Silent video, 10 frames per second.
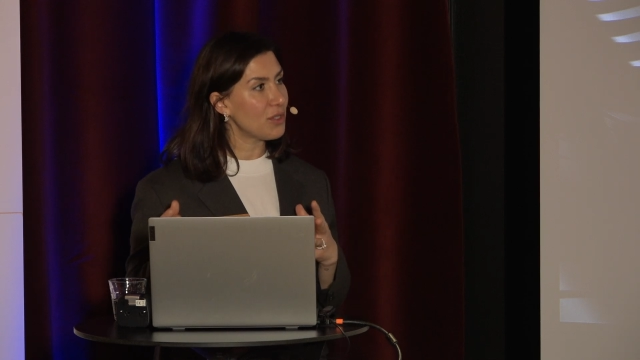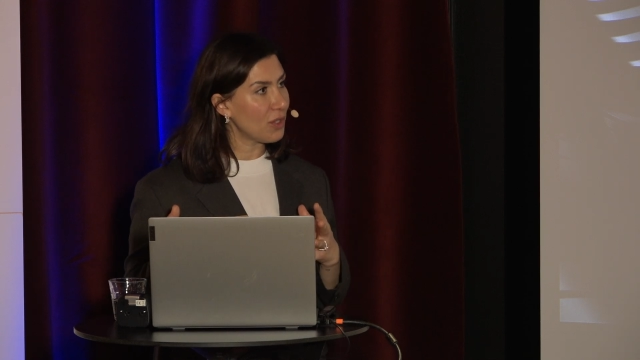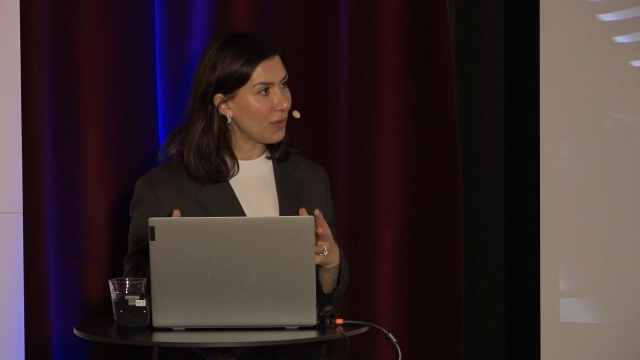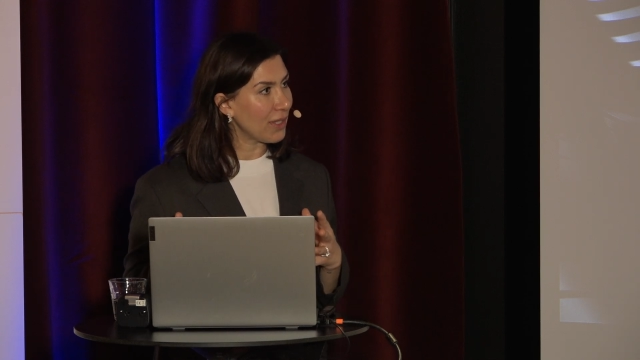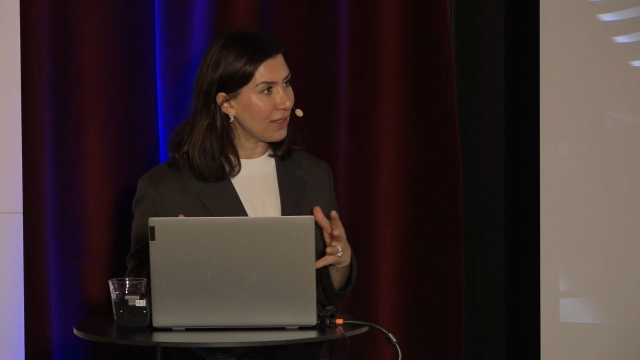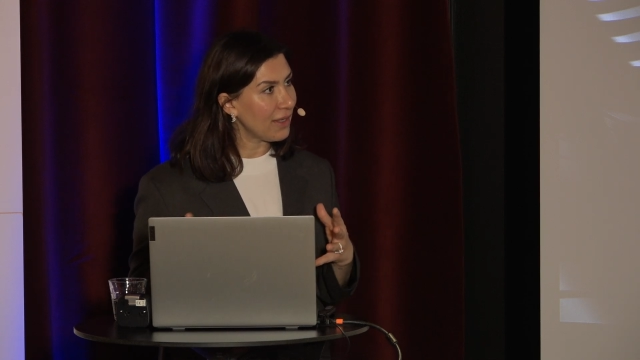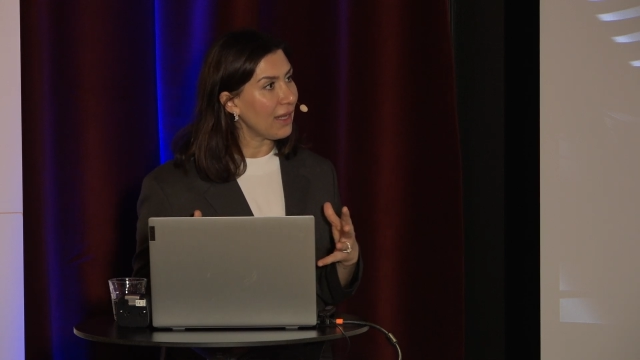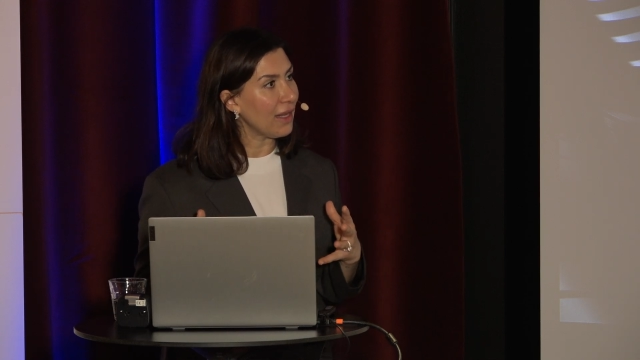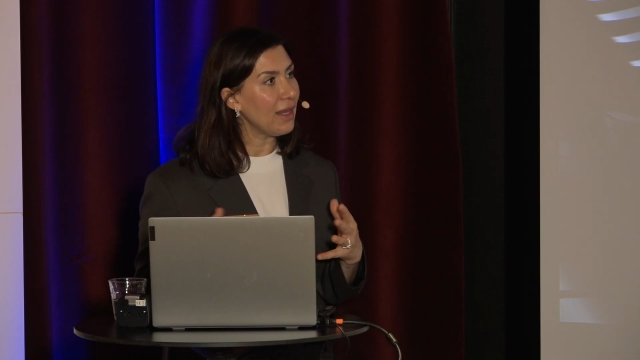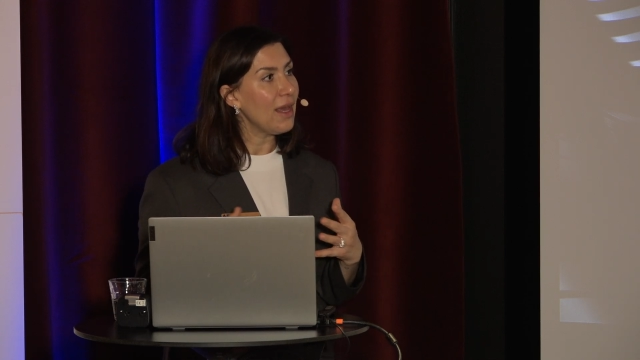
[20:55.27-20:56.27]
during the
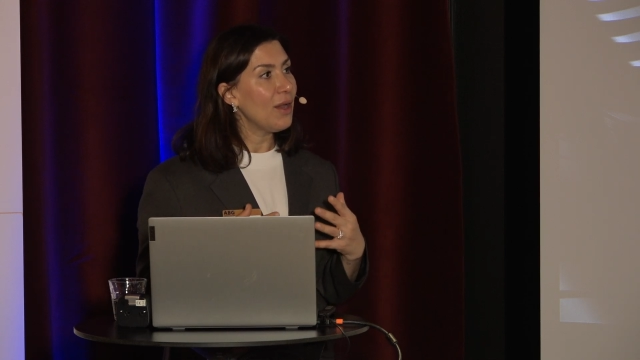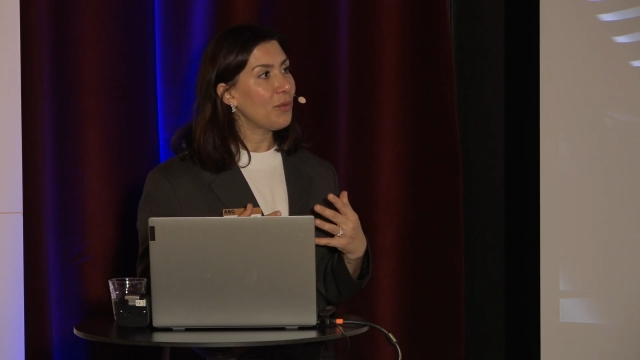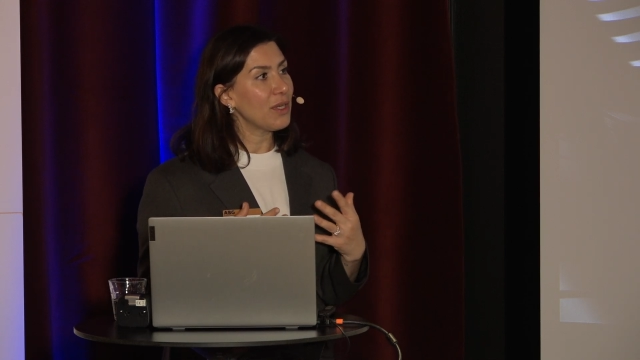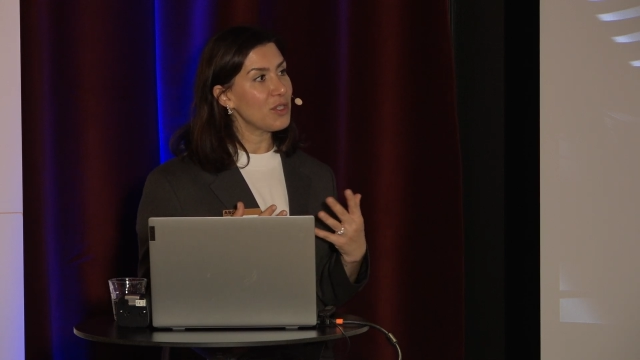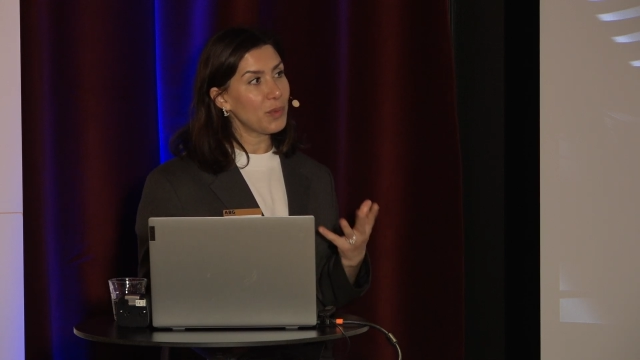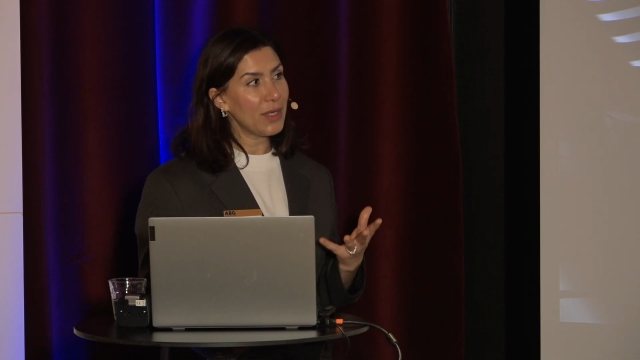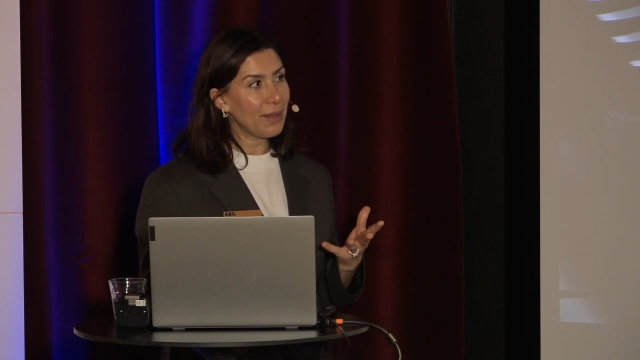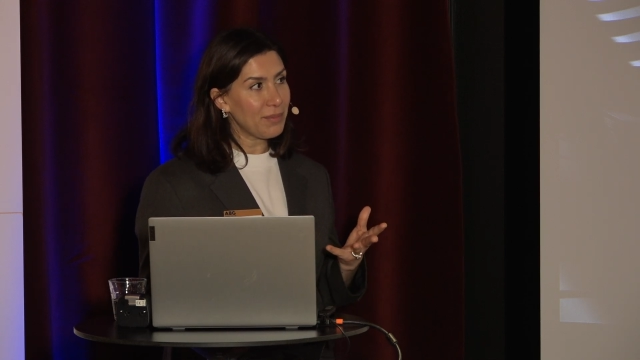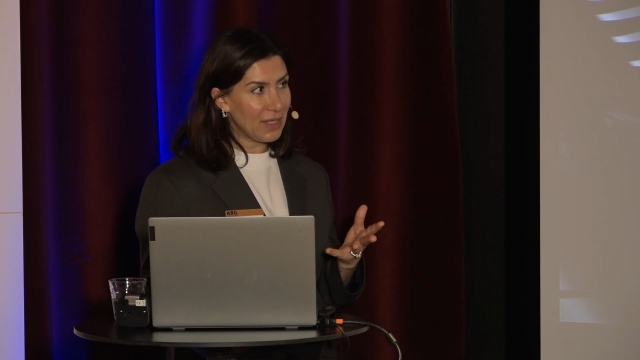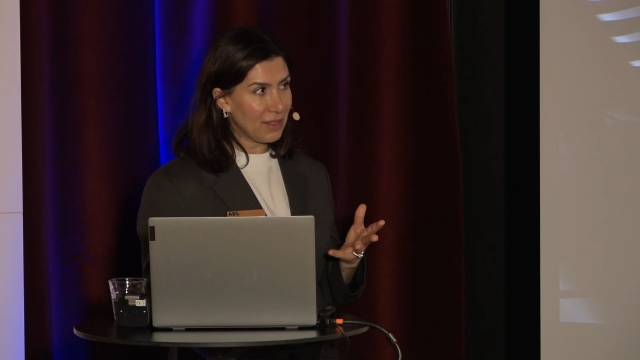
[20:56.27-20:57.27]
day where it's pretty
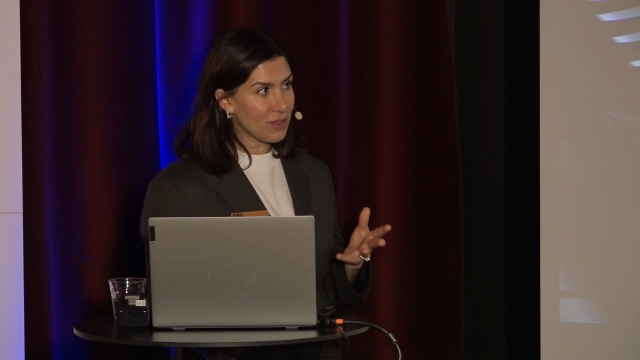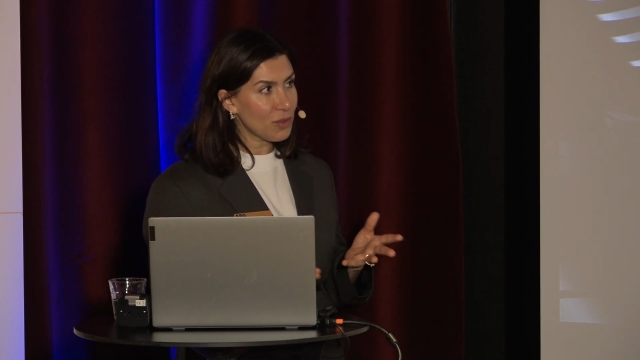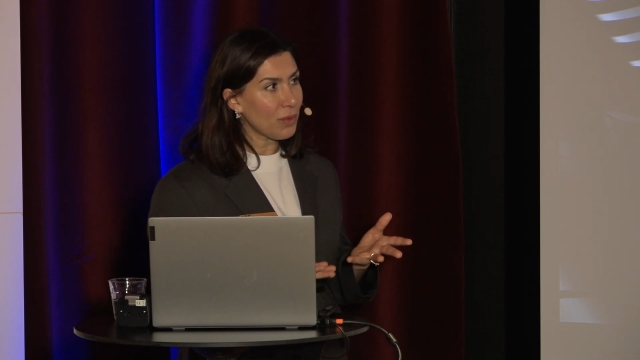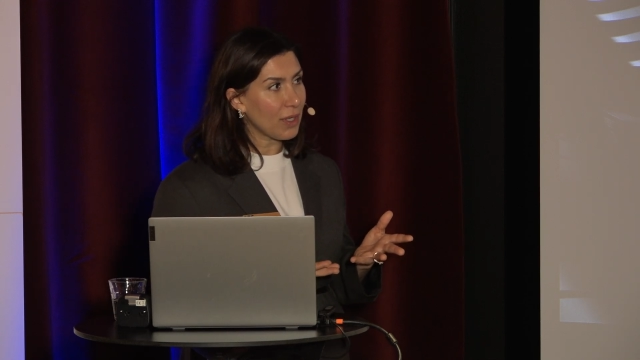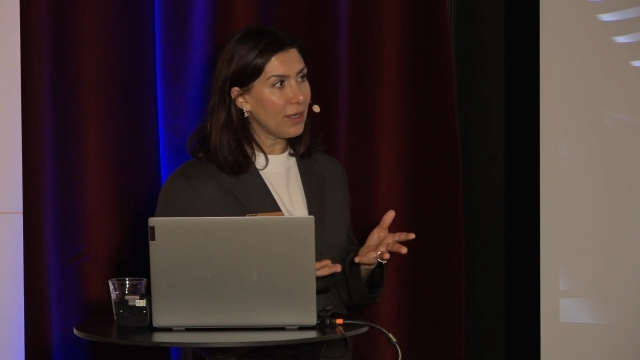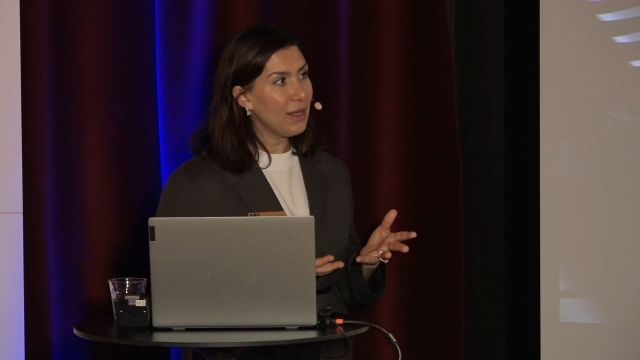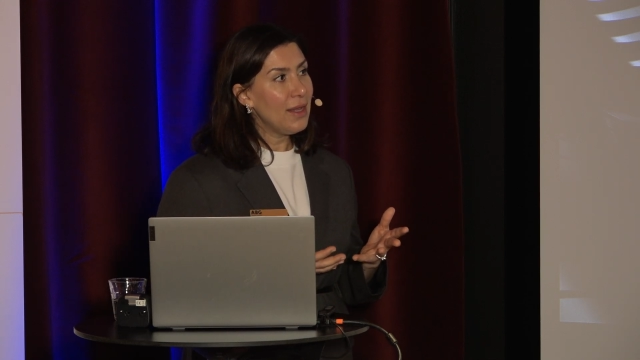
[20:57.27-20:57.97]
empty in the store.